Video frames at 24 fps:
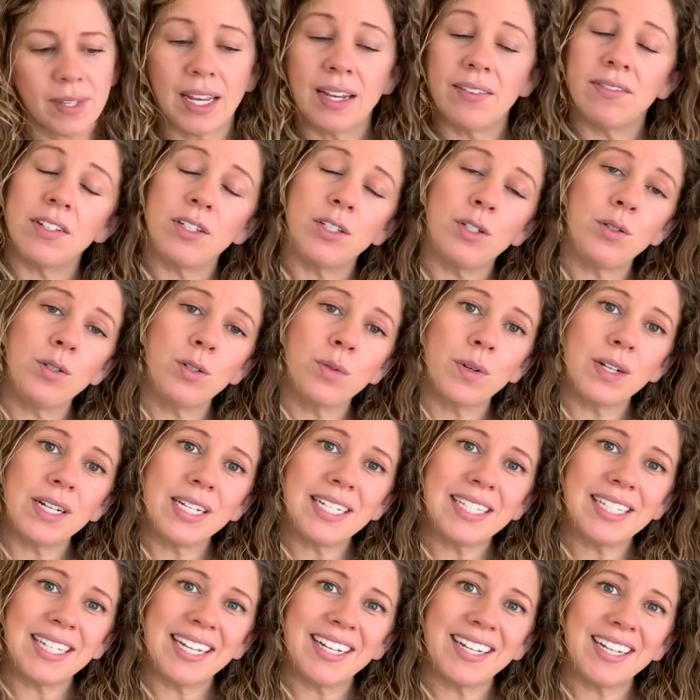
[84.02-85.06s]
I have a 220
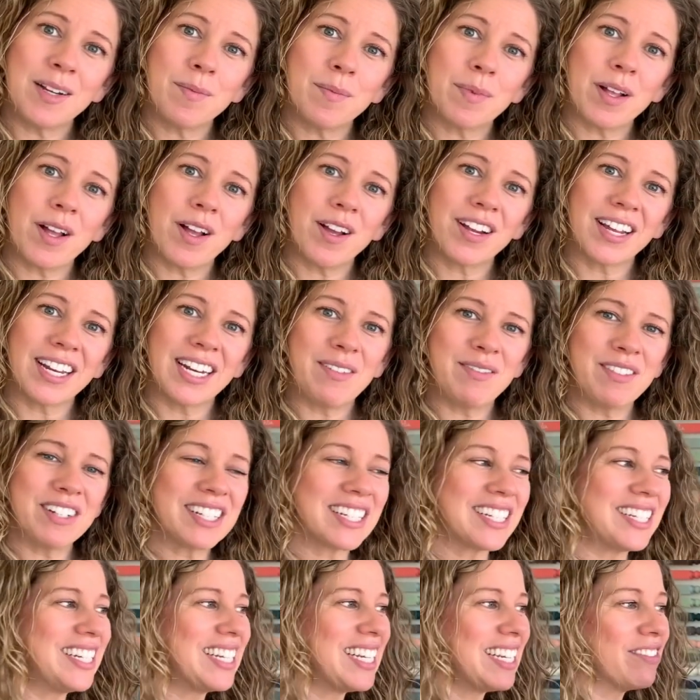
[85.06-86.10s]
sanding block and I'm just
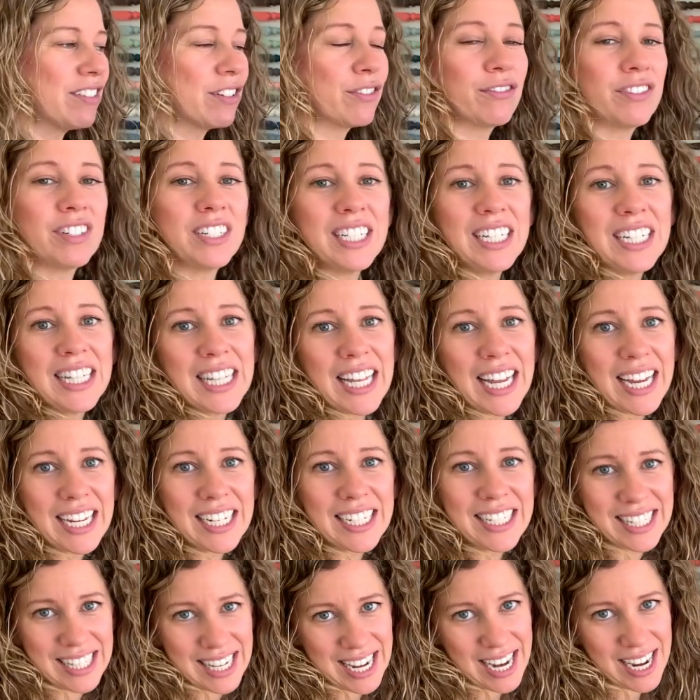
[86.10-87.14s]
going to give a really light
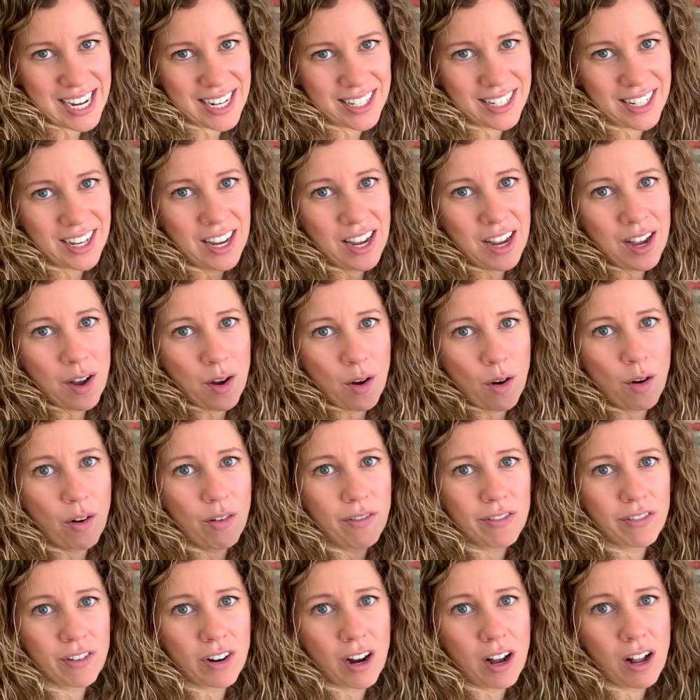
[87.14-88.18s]
sand
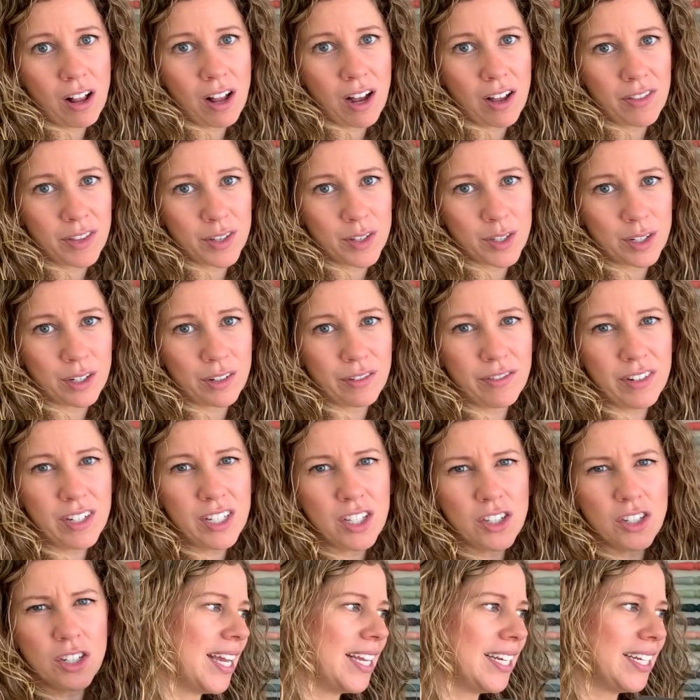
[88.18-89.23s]
overall on the
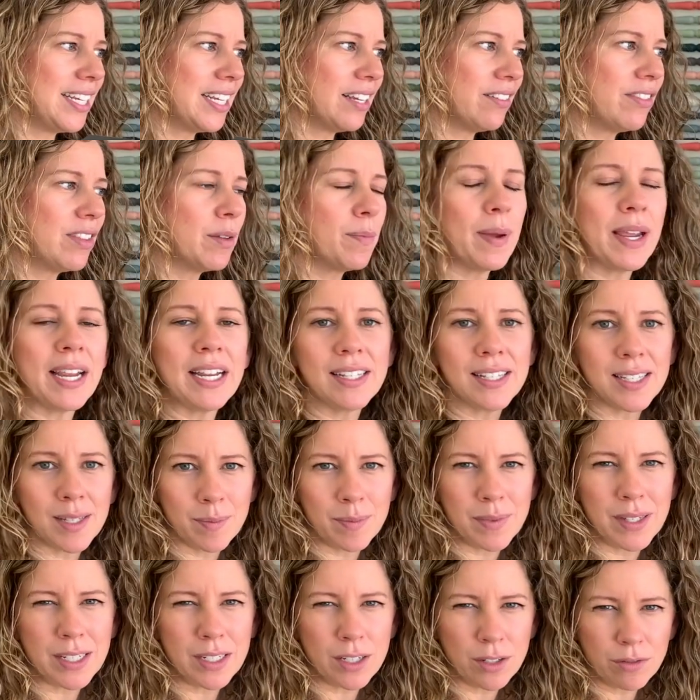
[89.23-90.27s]
surface and give the paint
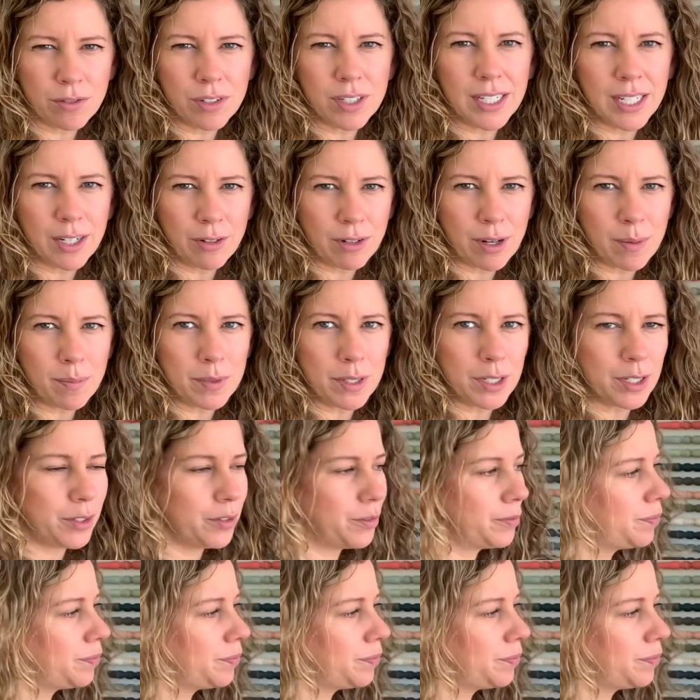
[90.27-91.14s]
something to really grip to.